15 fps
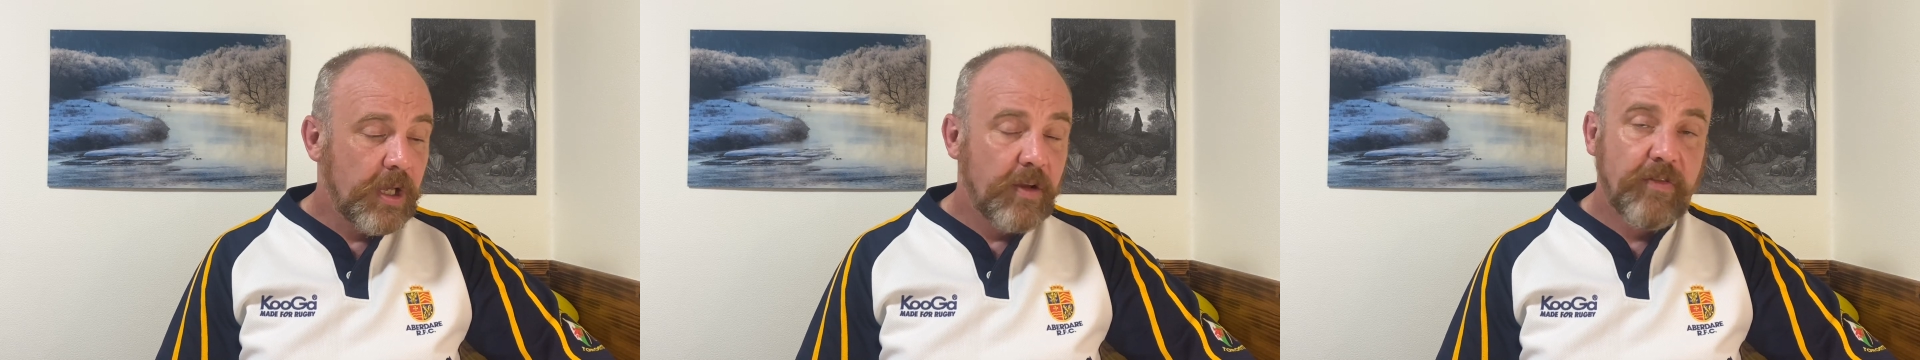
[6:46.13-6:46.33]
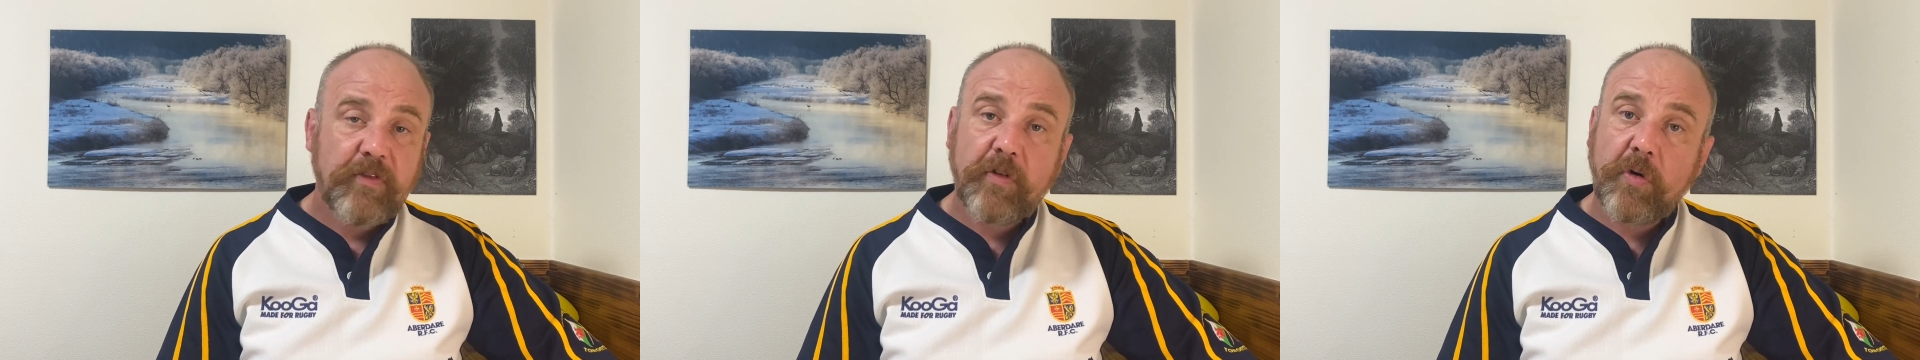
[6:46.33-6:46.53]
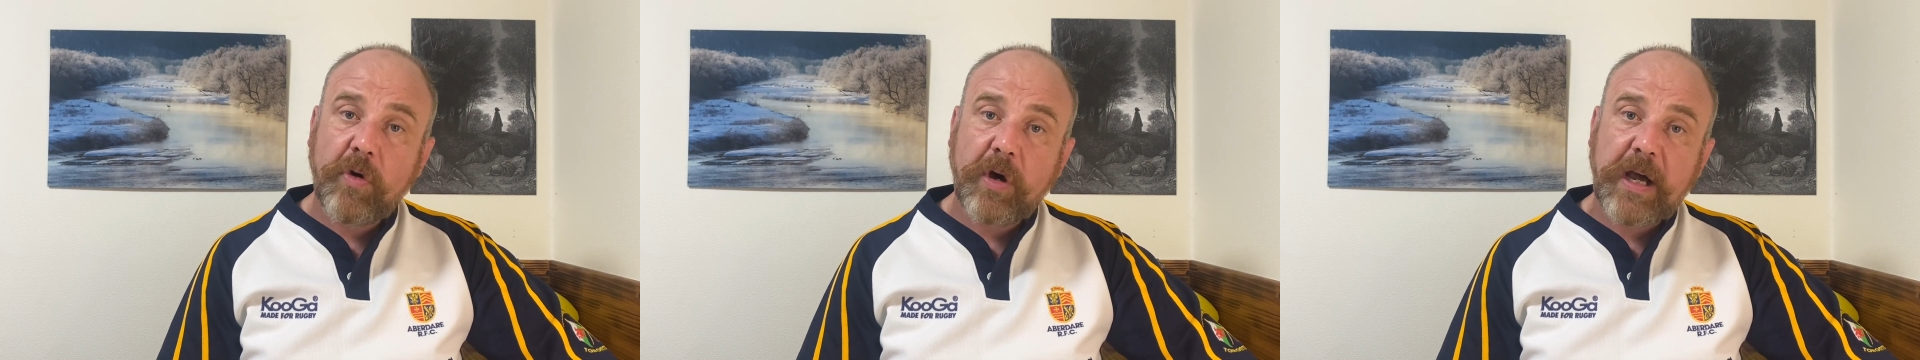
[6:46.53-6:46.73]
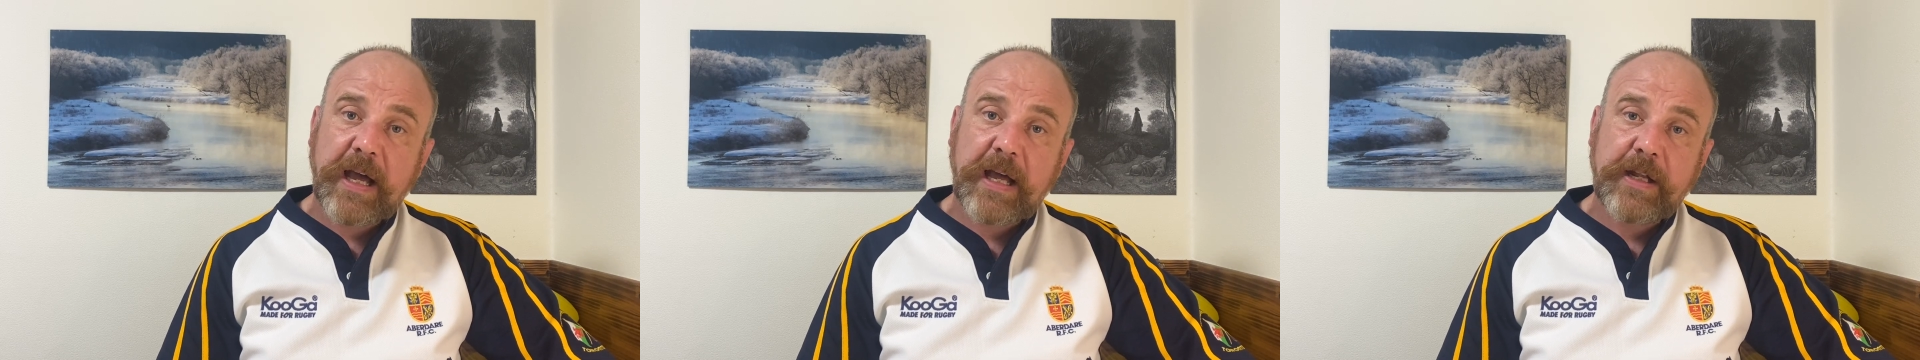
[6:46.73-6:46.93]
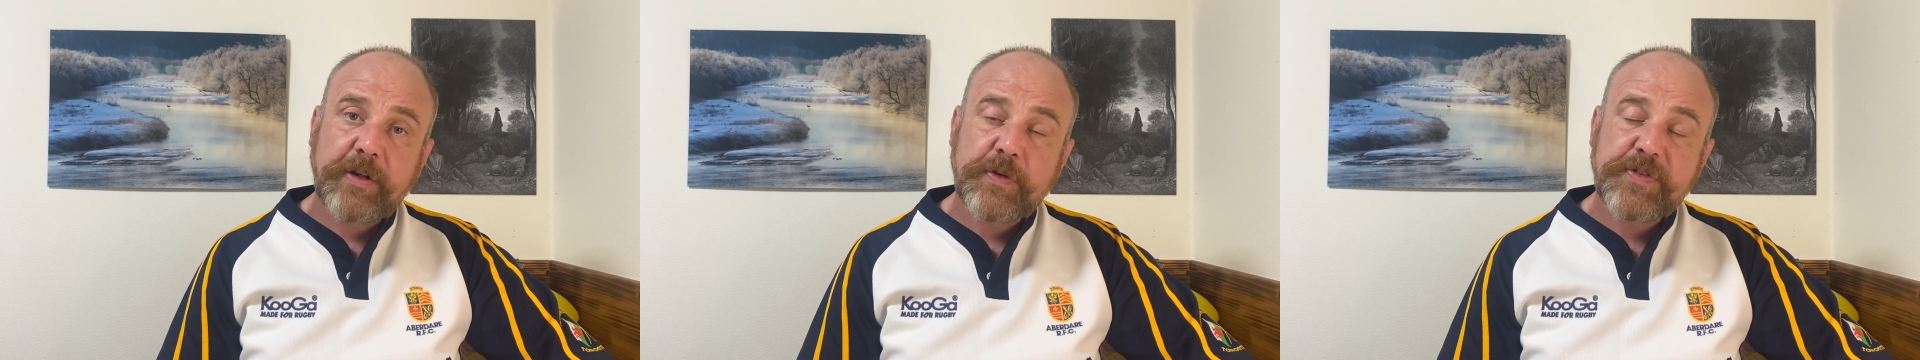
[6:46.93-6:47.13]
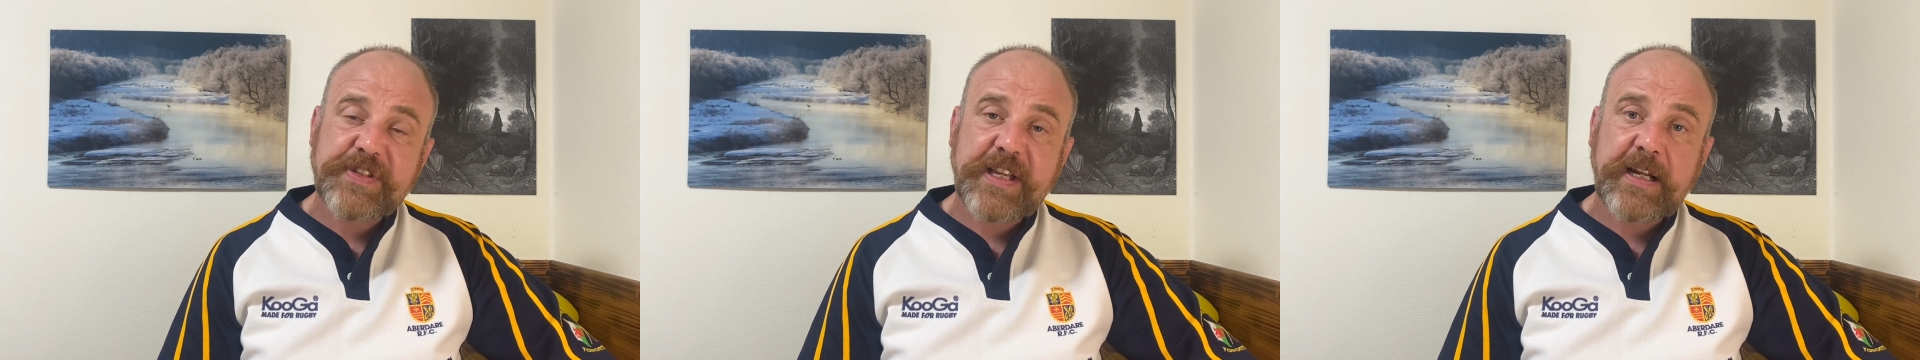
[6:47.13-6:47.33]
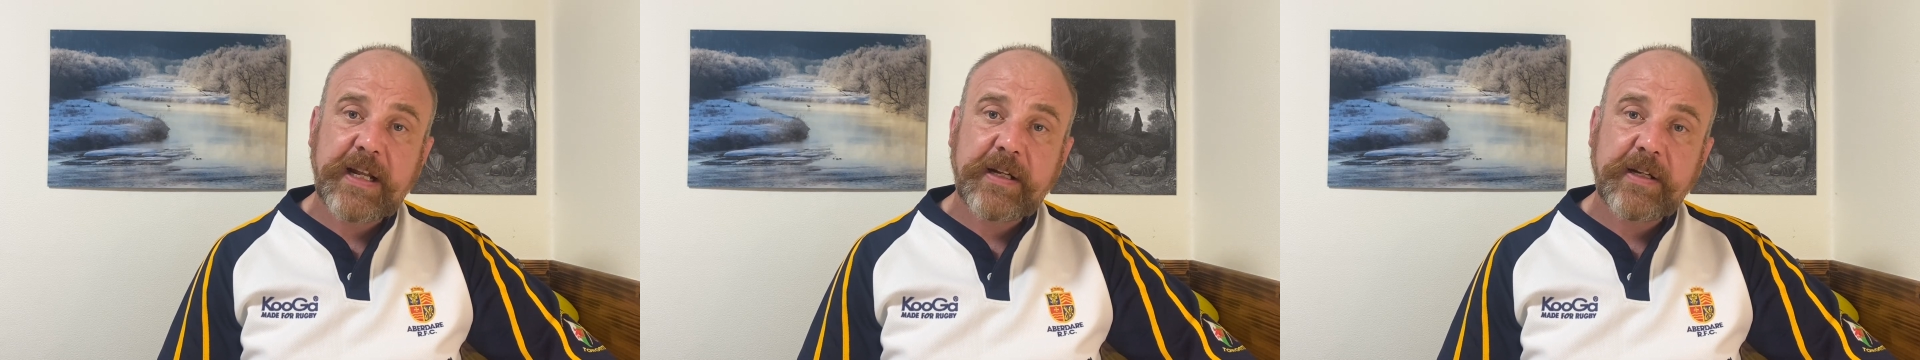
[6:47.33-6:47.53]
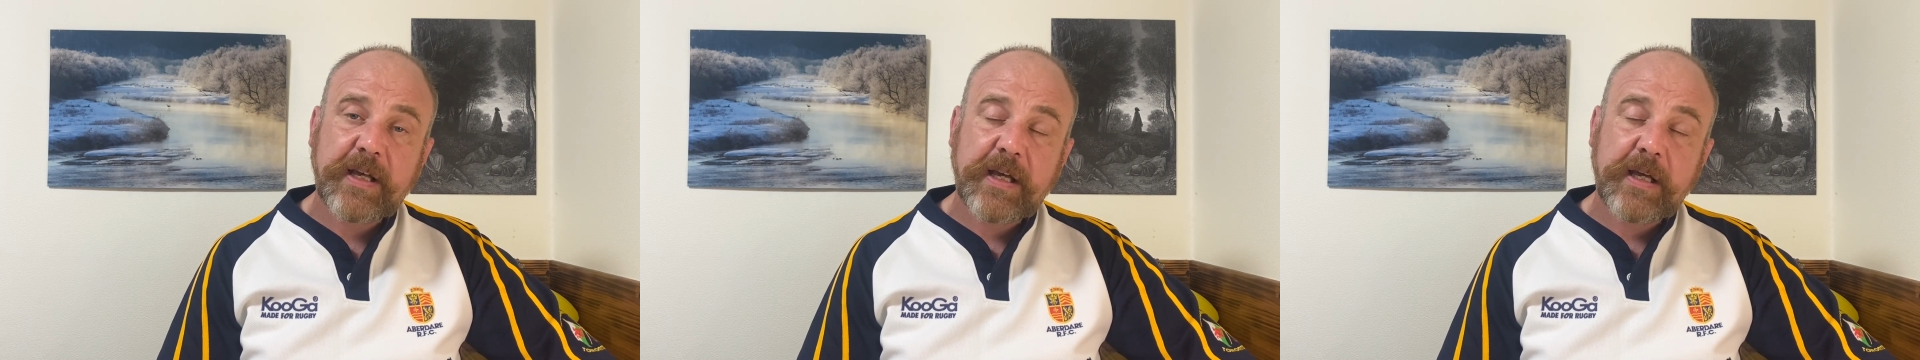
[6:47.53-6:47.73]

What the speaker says: for New Zealand.